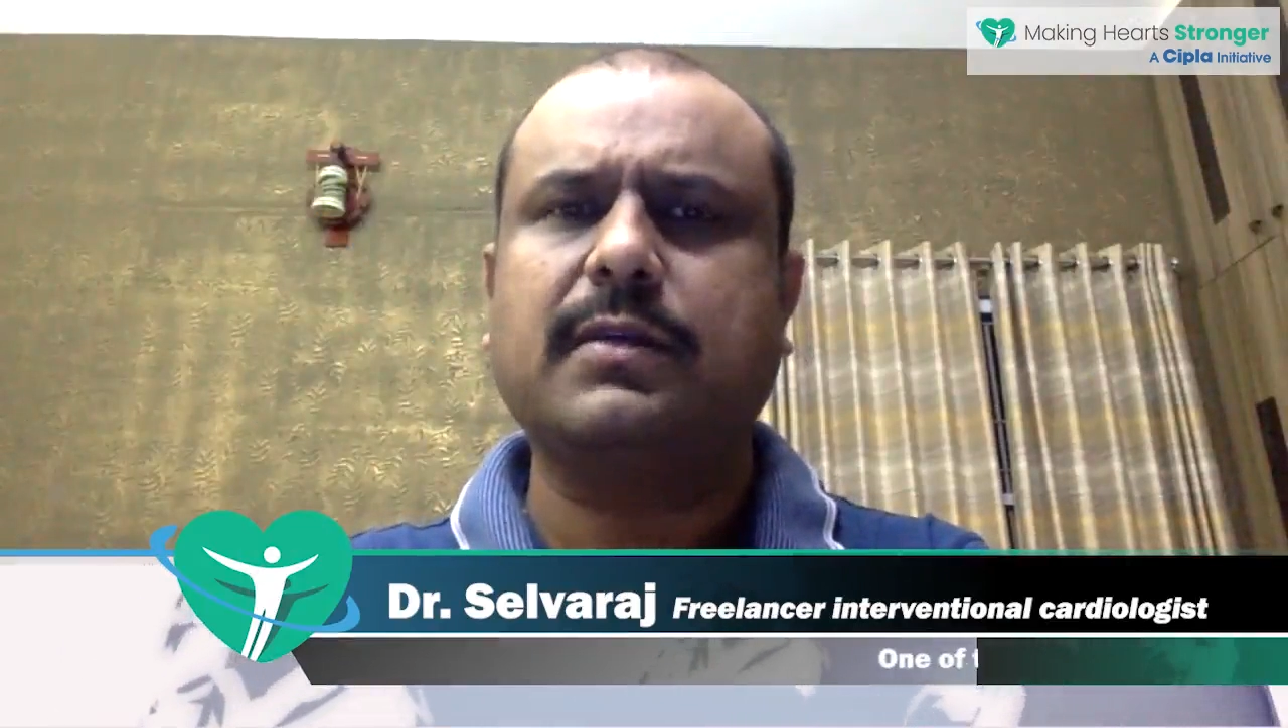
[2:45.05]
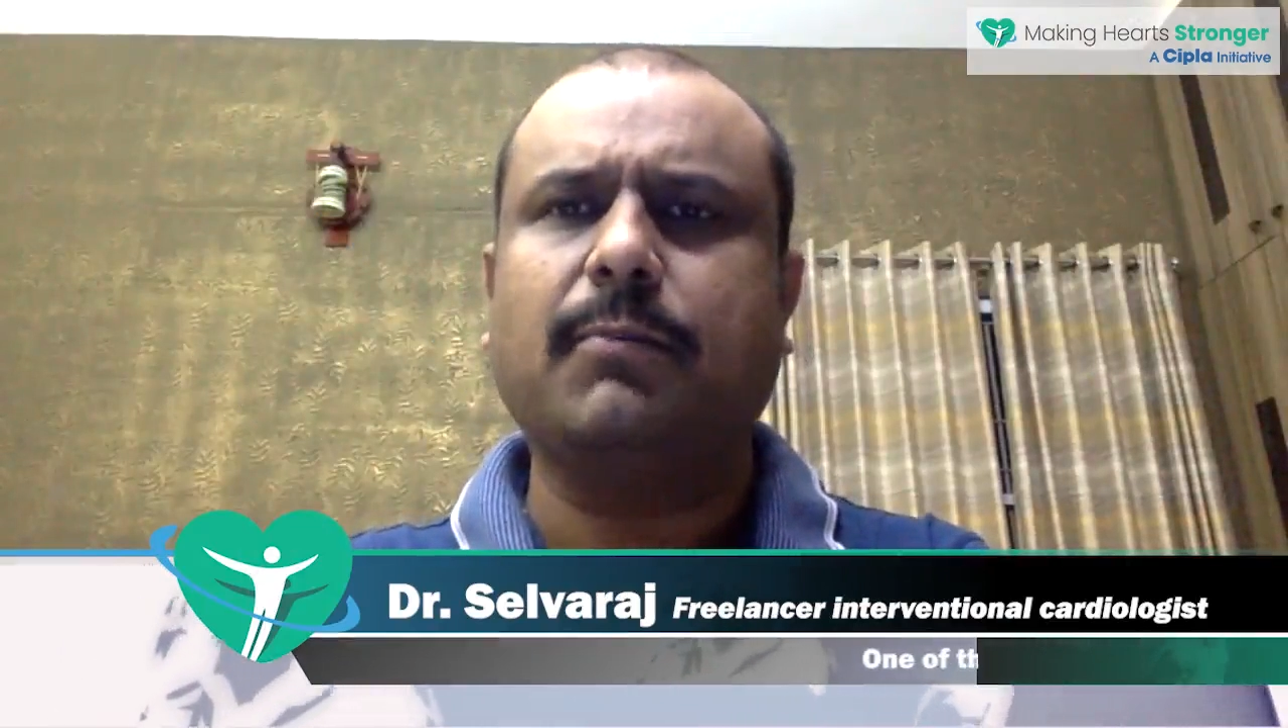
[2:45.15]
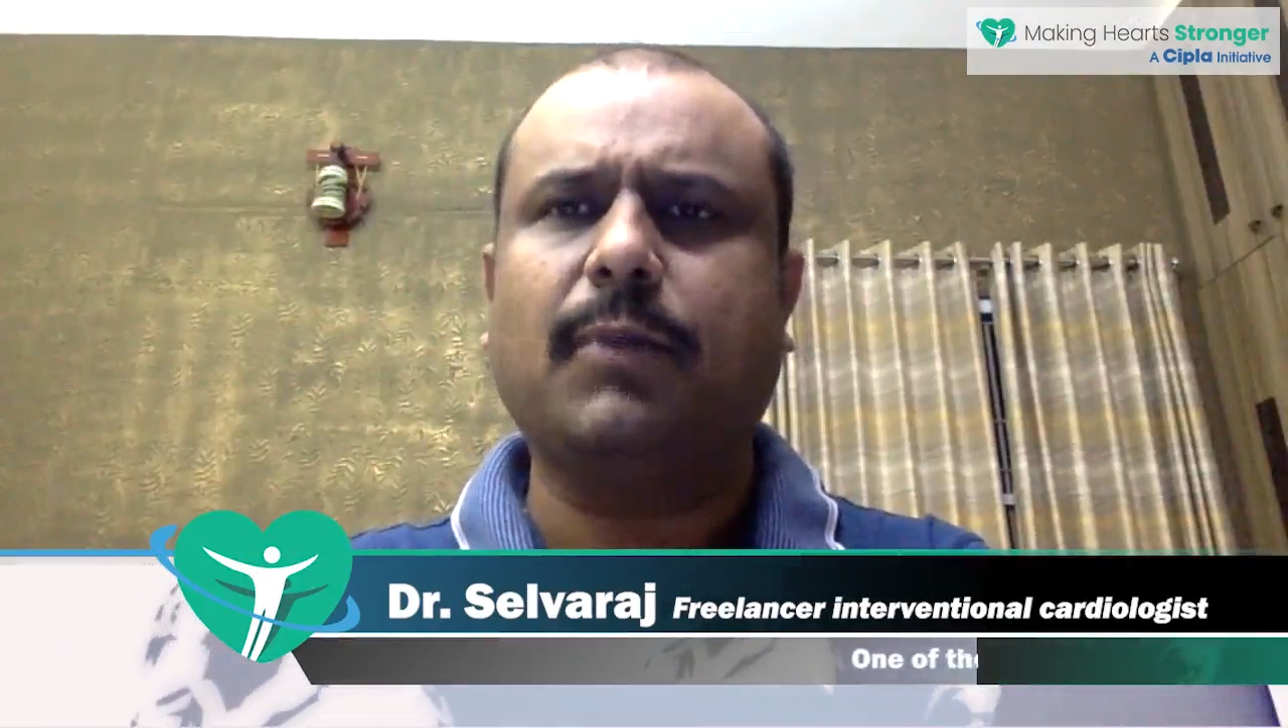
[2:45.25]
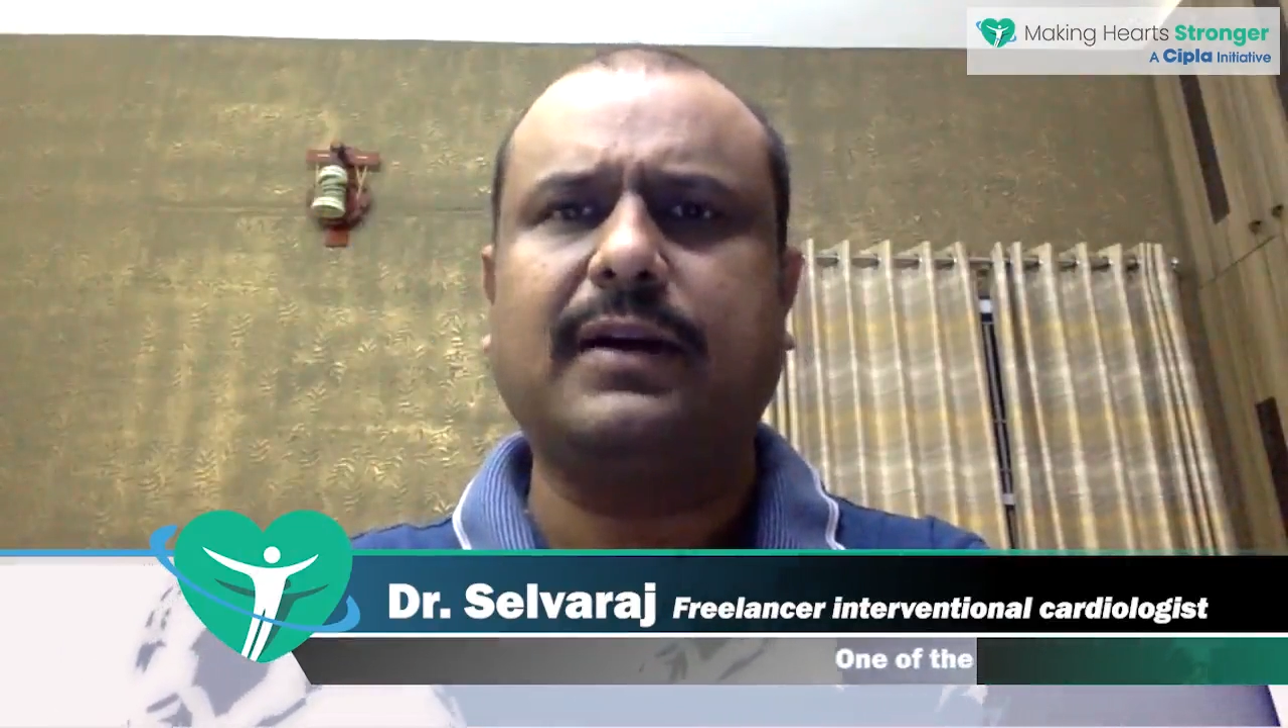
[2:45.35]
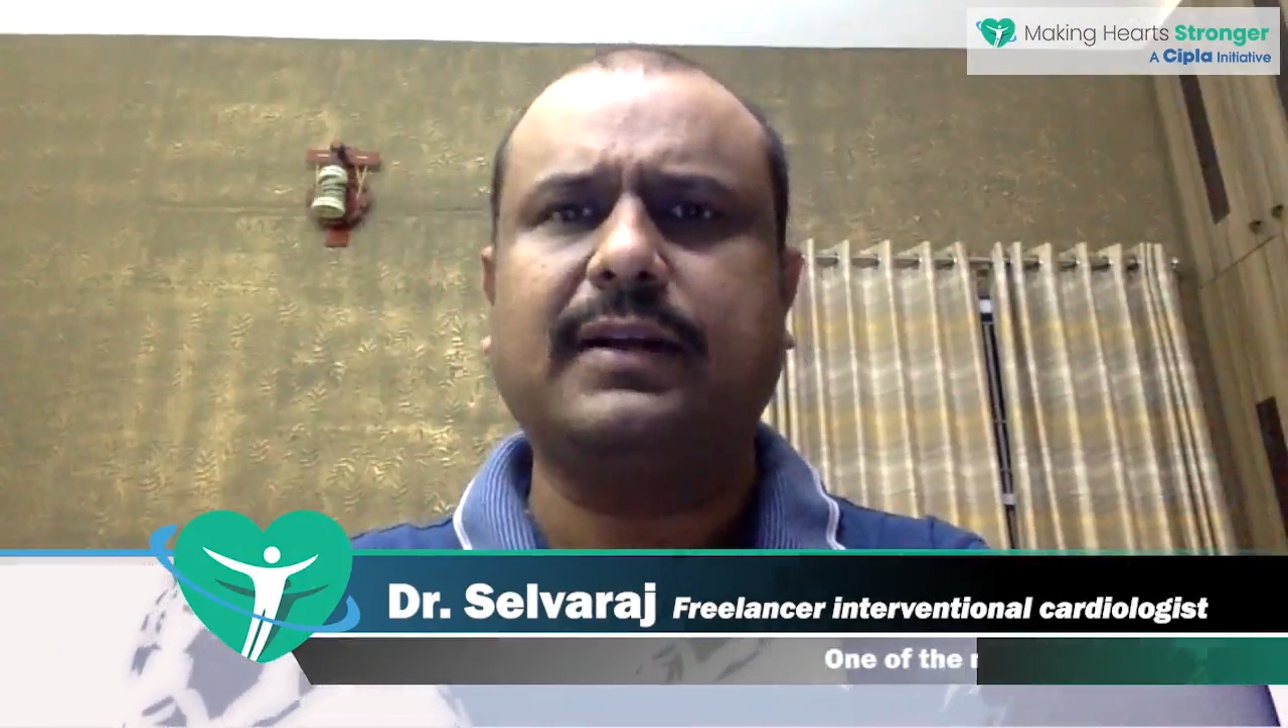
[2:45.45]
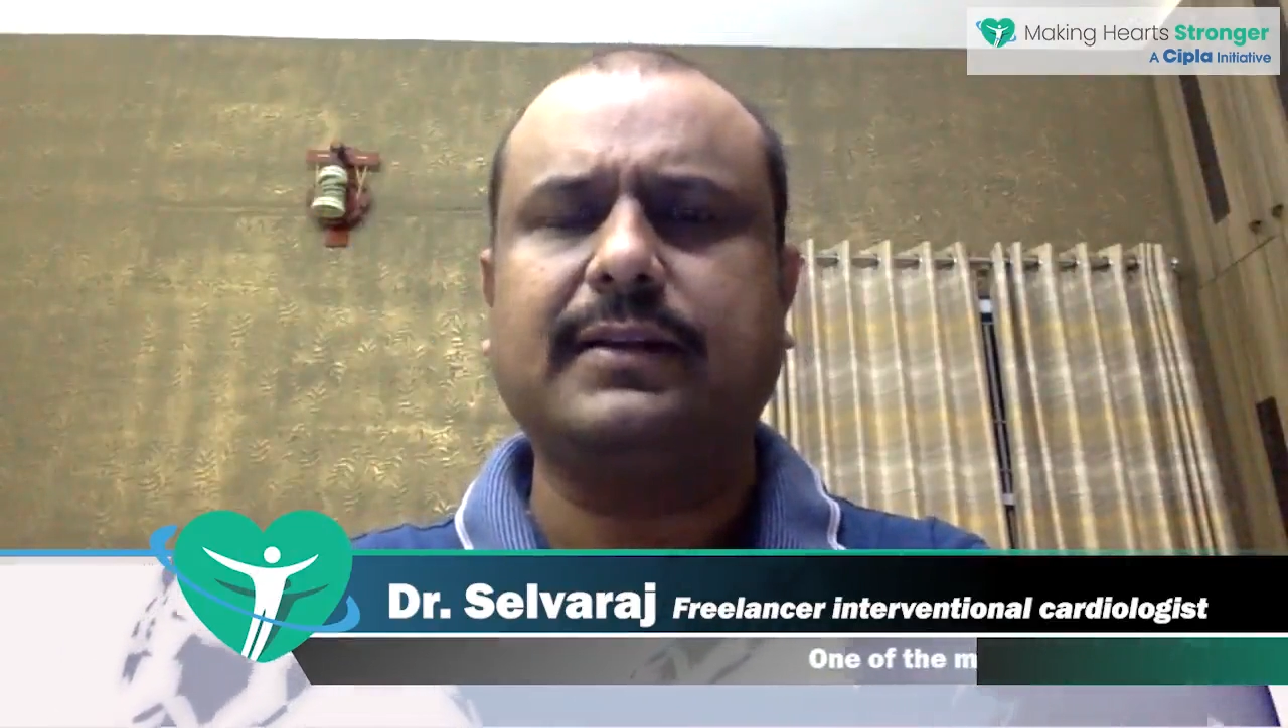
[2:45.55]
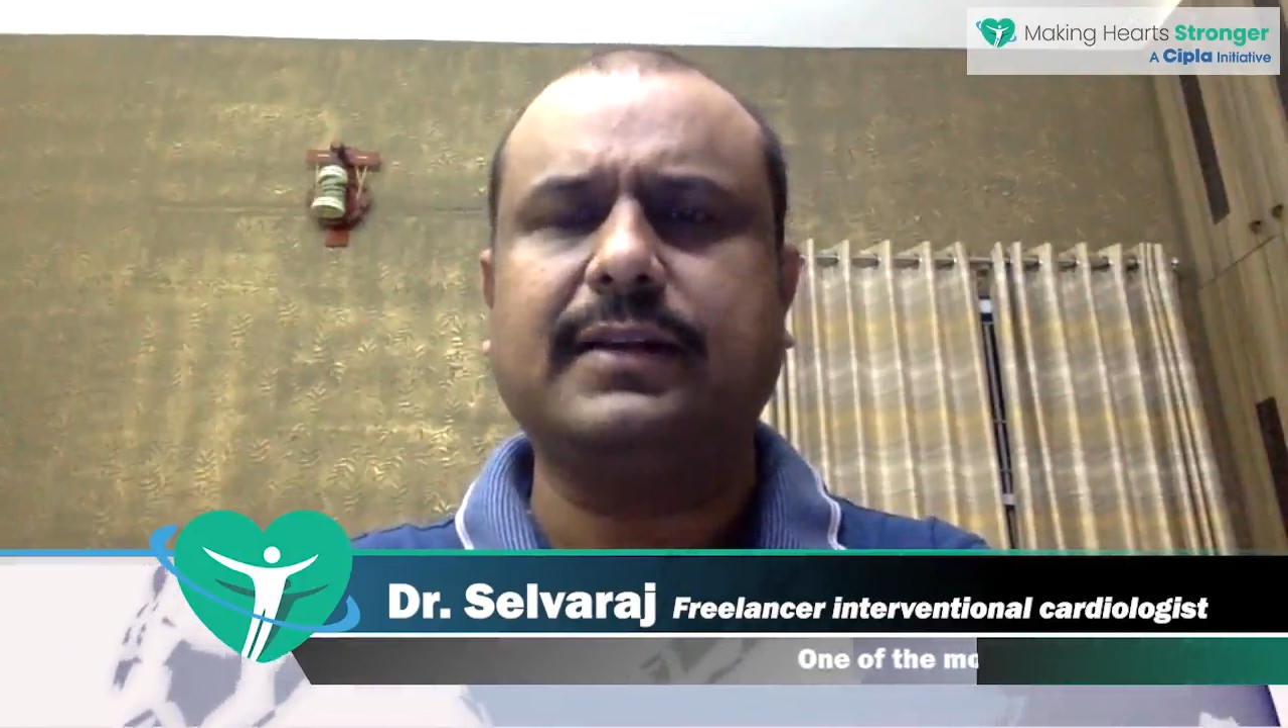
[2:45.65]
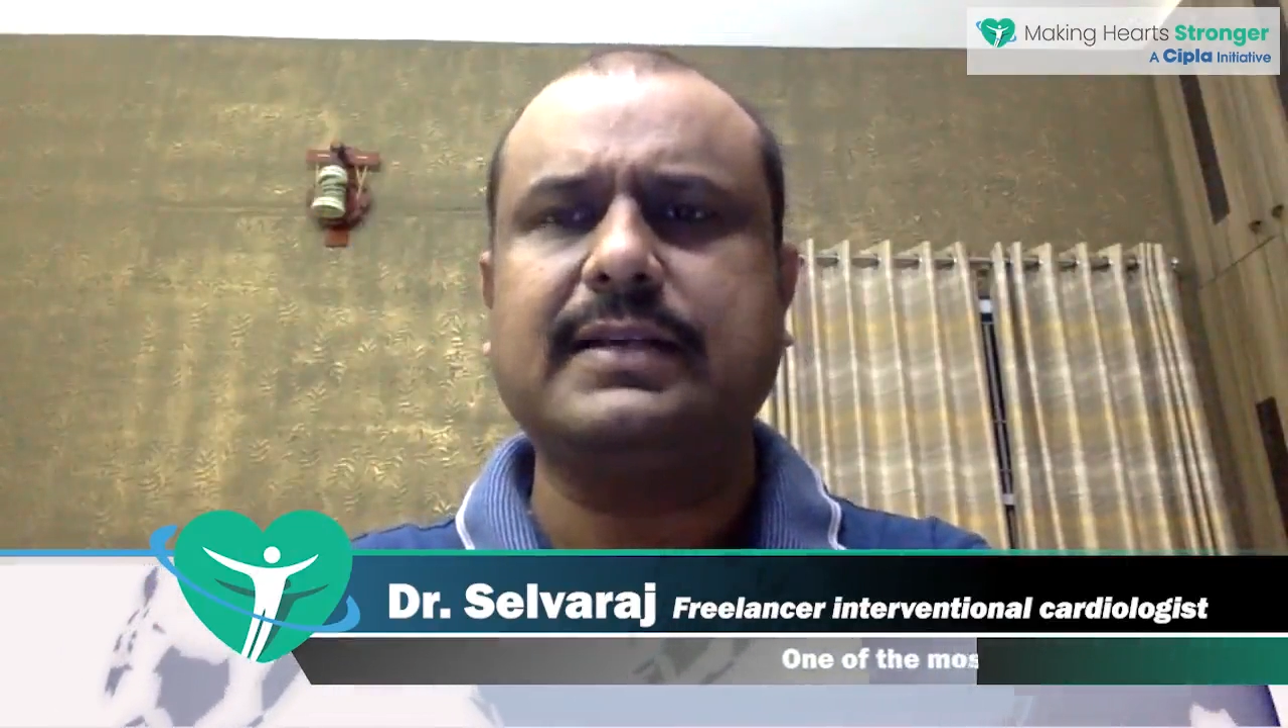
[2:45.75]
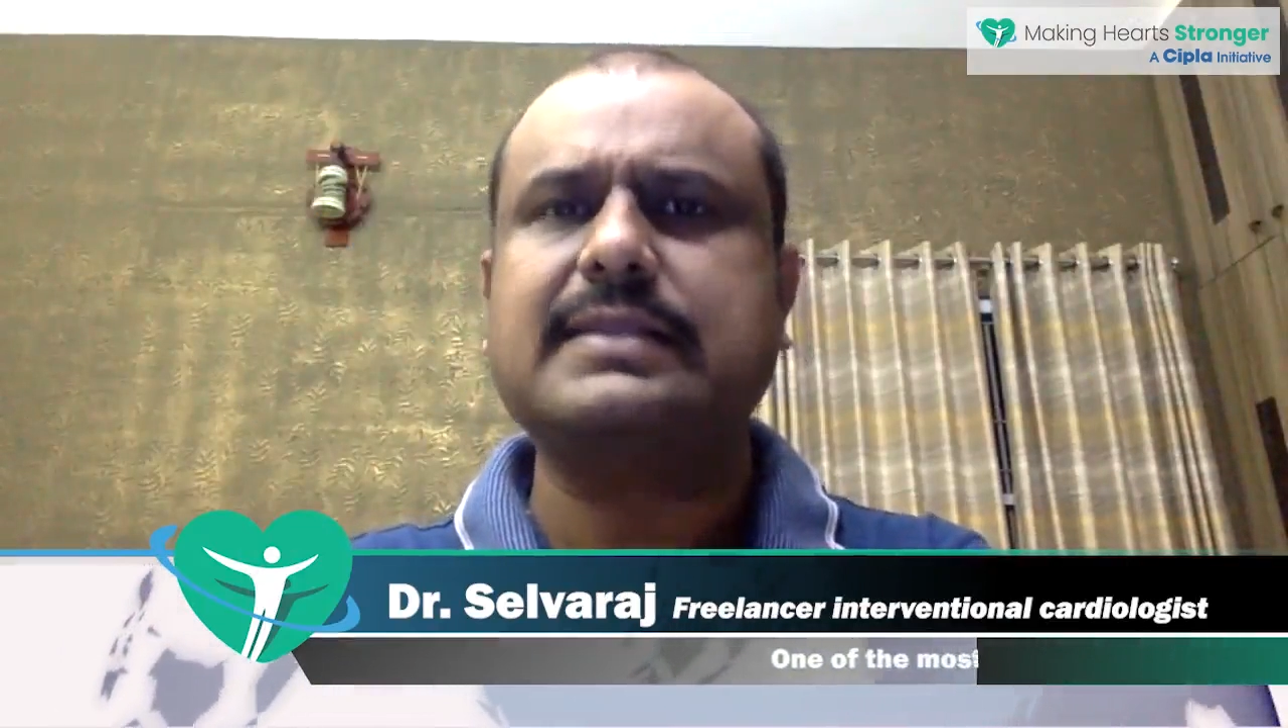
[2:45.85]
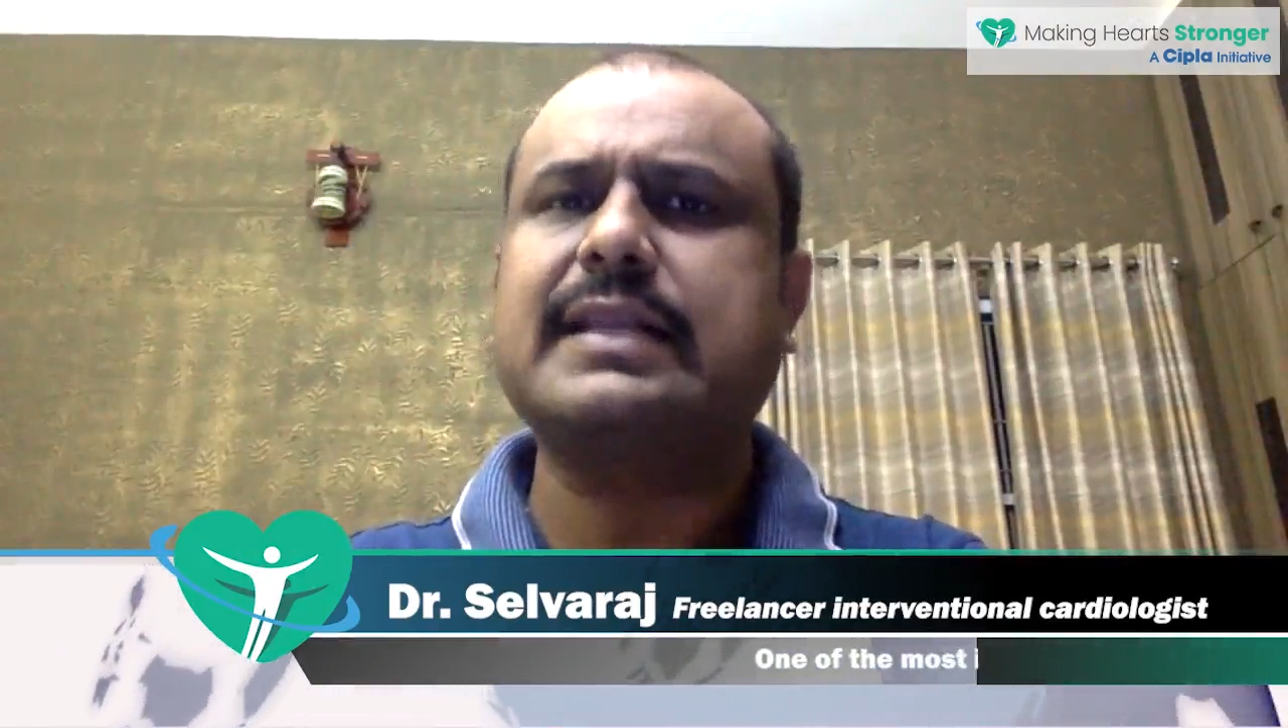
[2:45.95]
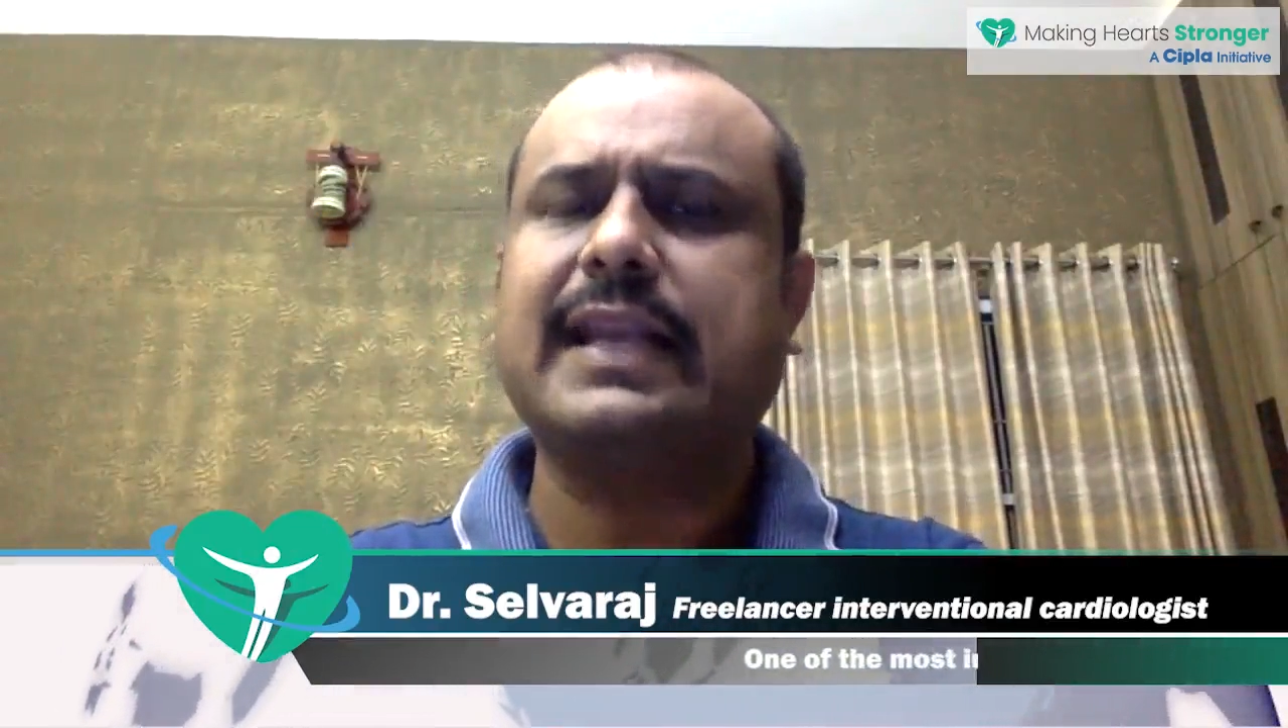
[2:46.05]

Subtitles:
important thing is